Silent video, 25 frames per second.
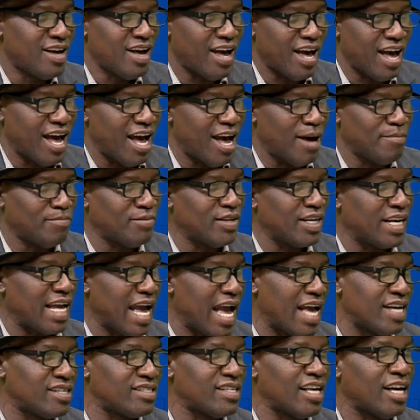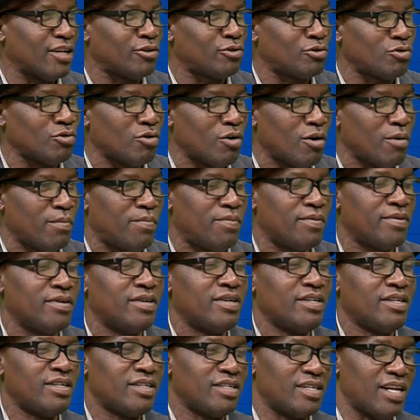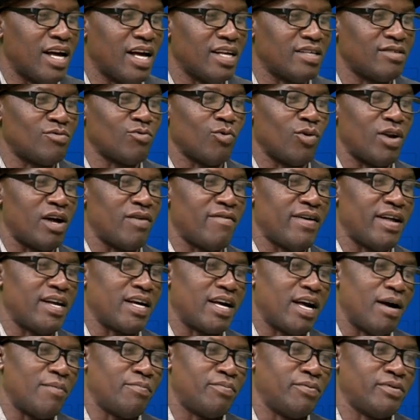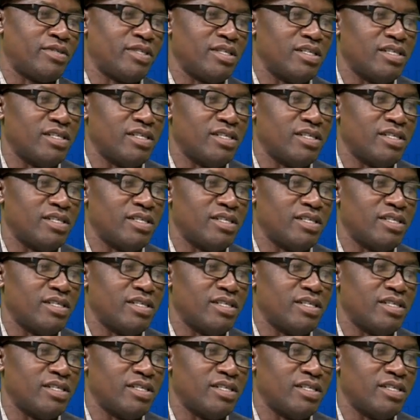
the guys that show up, that whatever they can put